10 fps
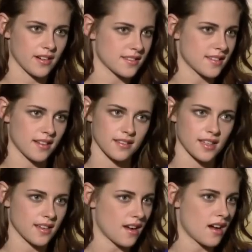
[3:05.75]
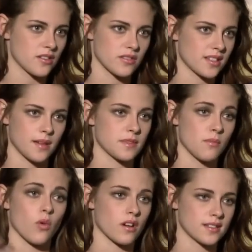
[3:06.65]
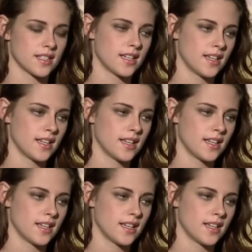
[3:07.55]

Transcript: it's suddenly 100 times more